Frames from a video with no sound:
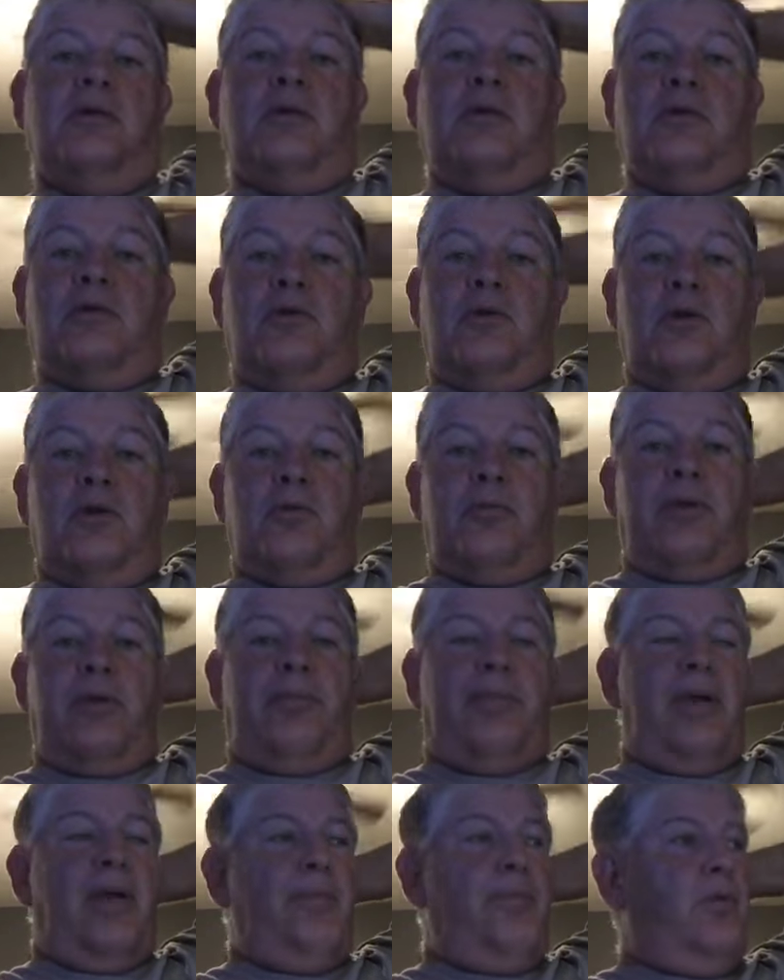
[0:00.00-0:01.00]
Do a little bit of
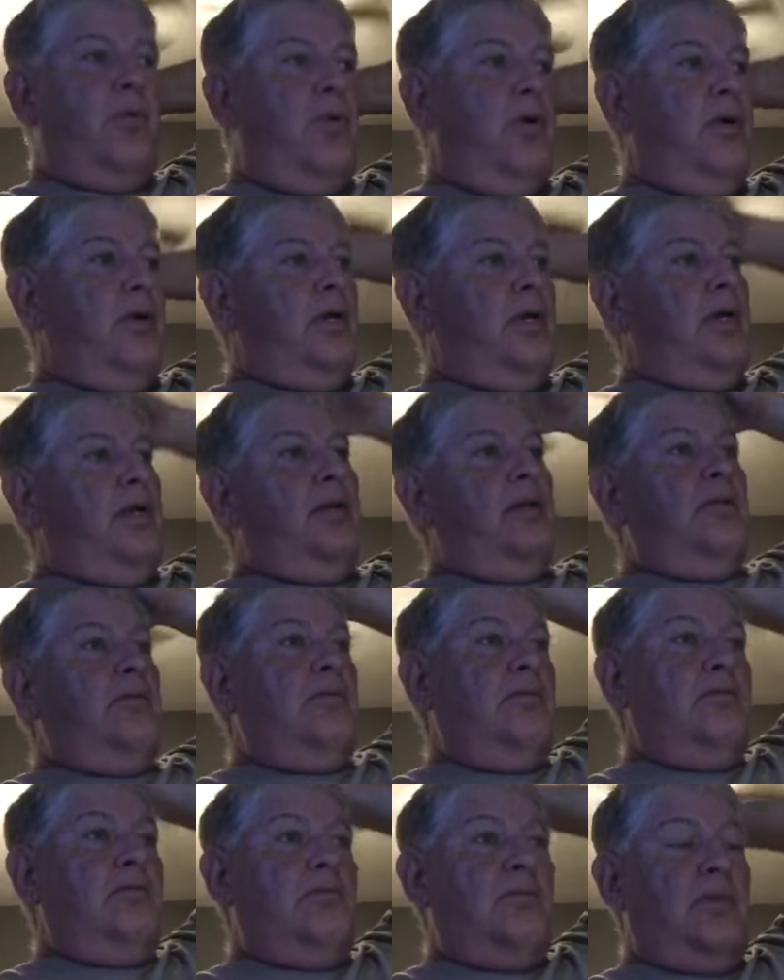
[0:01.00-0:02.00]
paperwork and
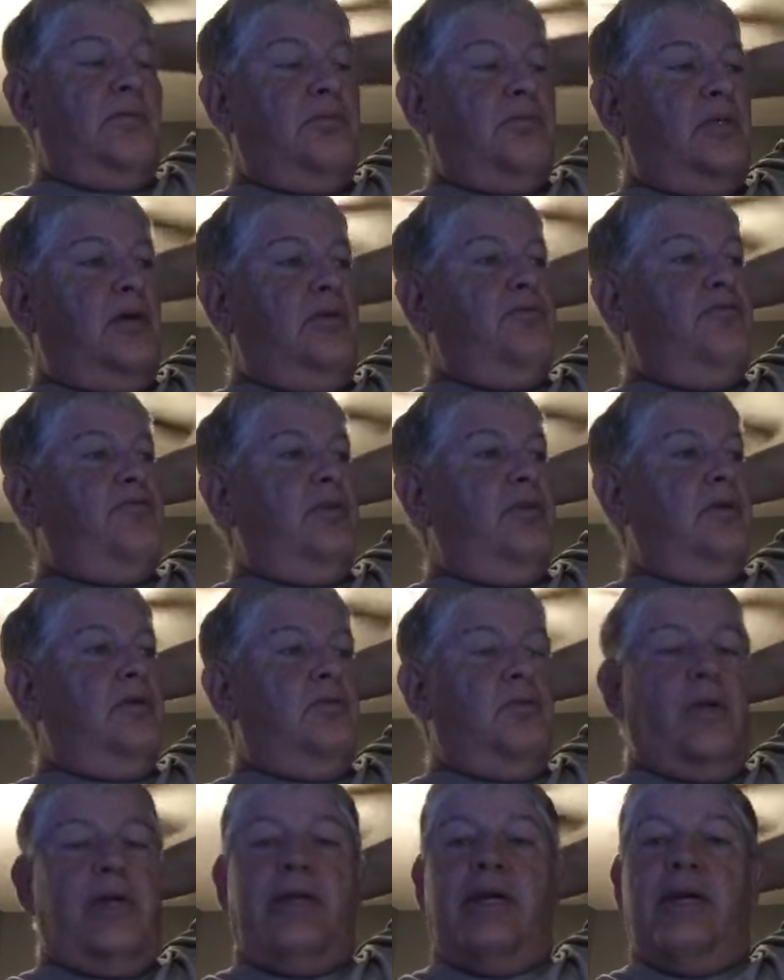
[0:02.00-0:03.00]
done for the
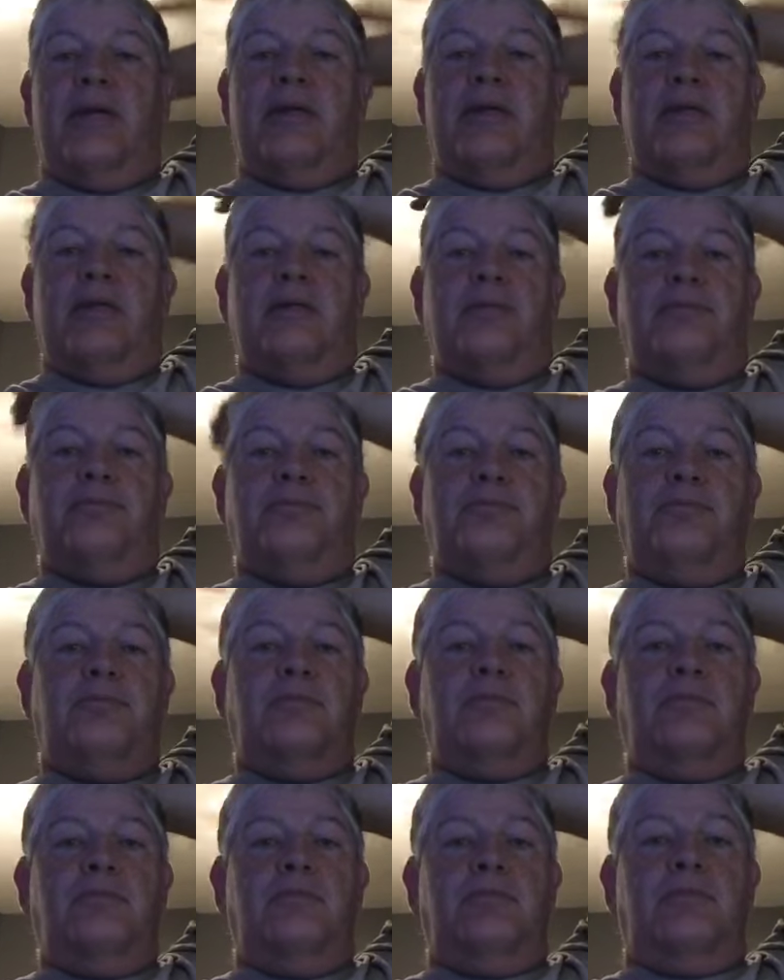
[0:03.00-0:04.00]
weekend.
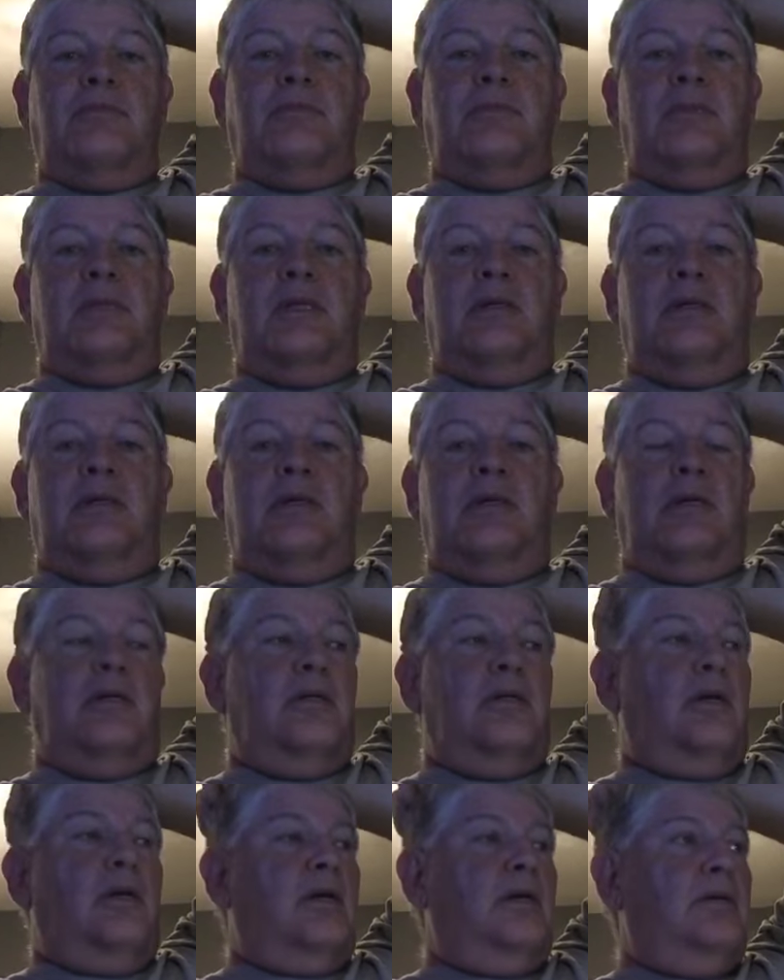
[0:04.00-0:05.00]
And
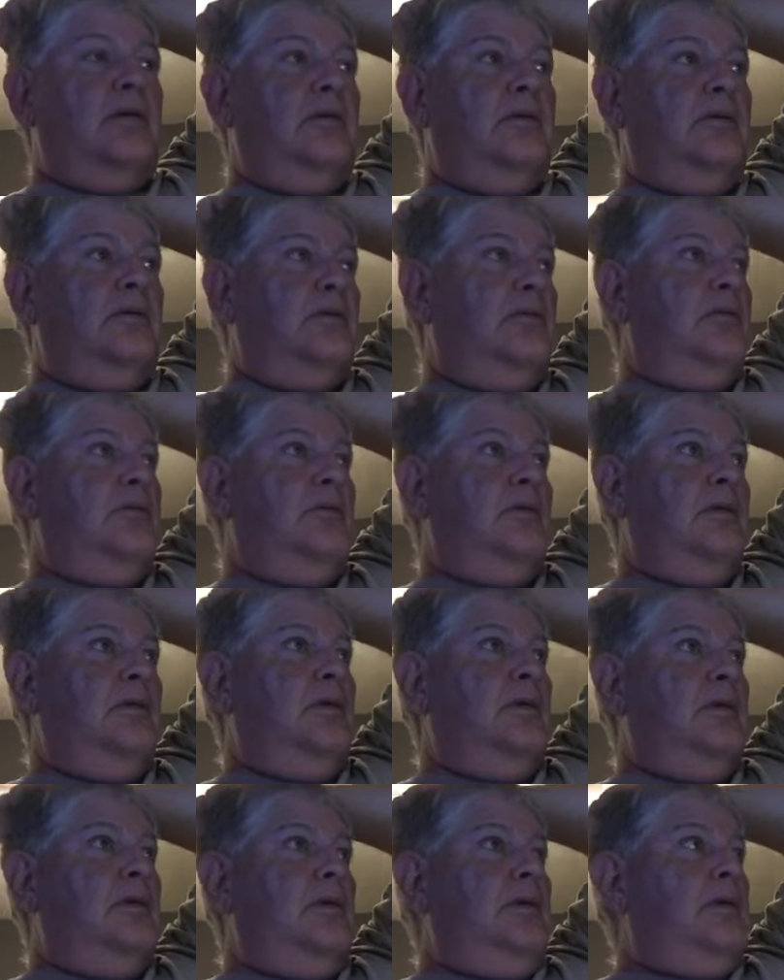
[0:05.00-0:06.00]
I'll
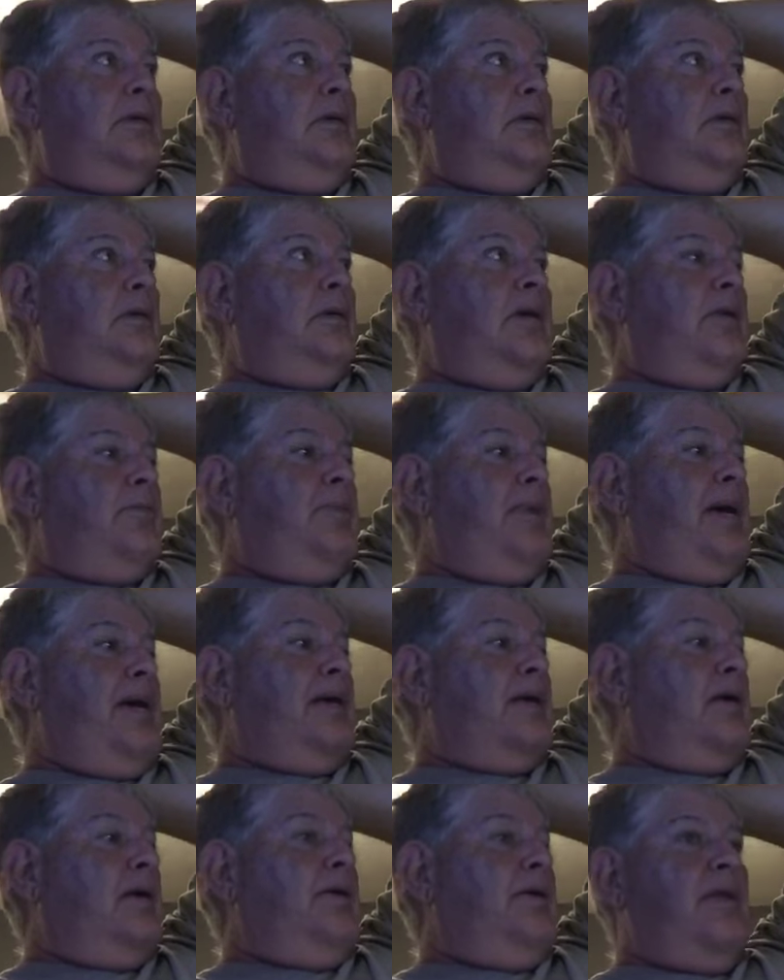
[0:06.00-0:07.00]
get
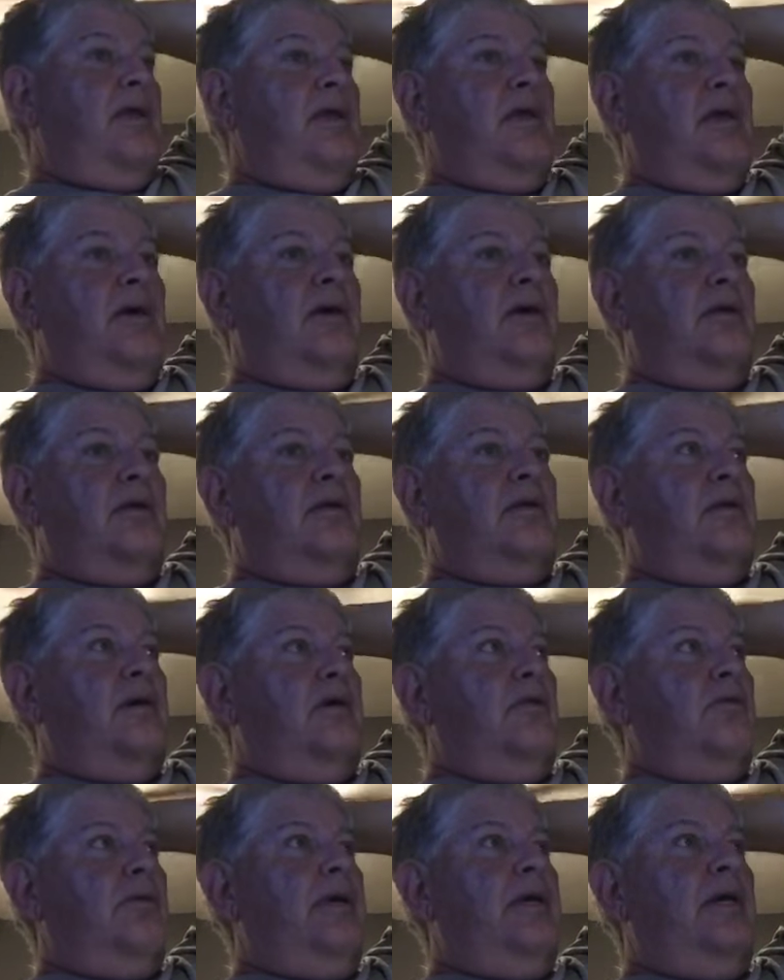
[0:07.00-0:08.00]
back on the
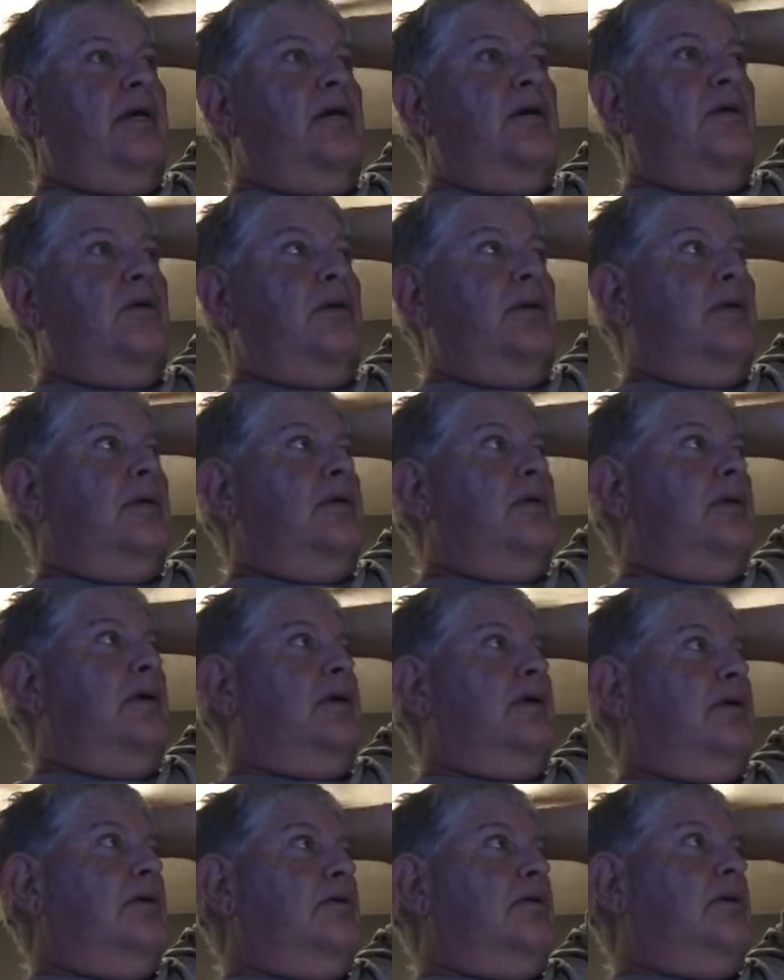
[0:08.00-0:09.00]
Del Rio and
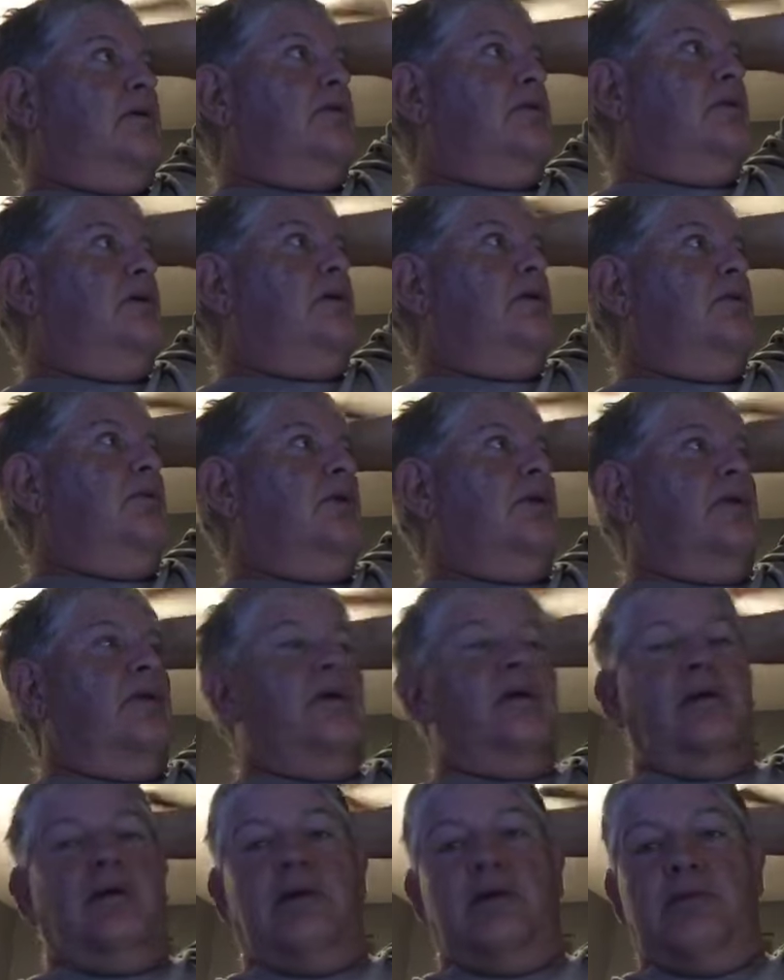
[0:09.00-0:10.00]
continue on
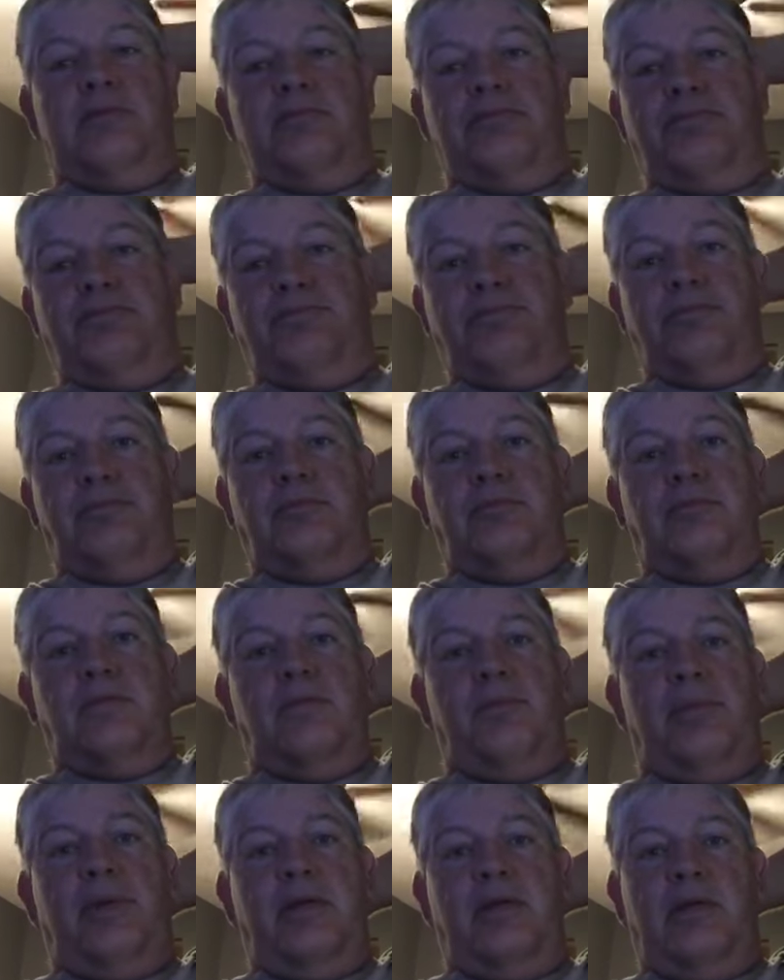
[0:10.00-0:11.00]
the
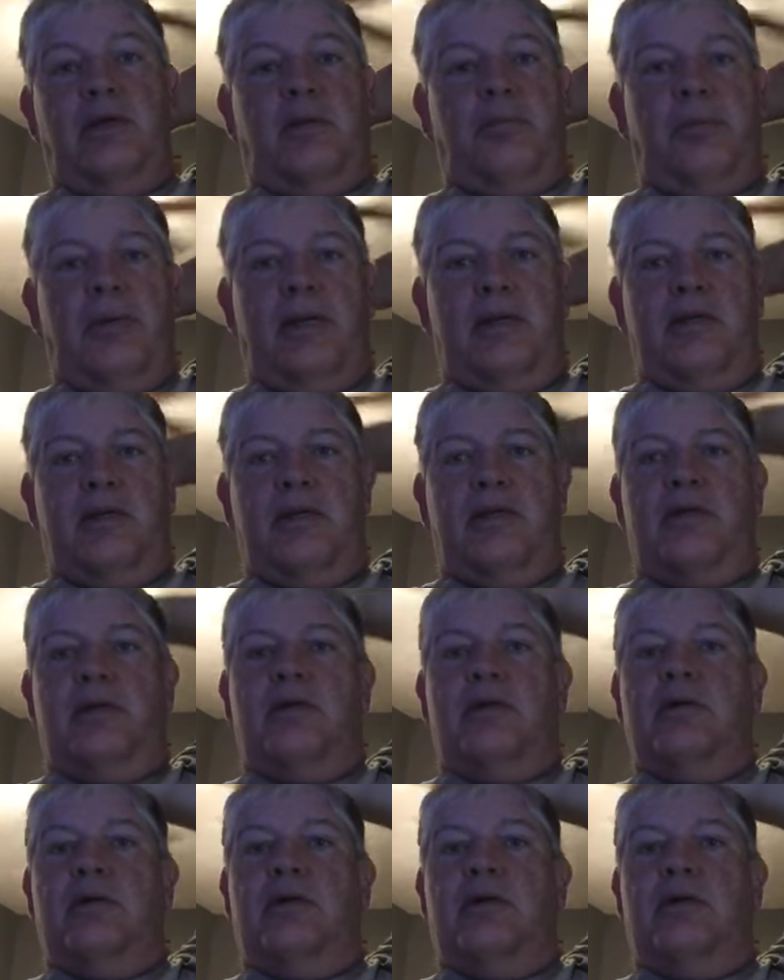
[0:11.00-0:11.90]
Beatnik Bandit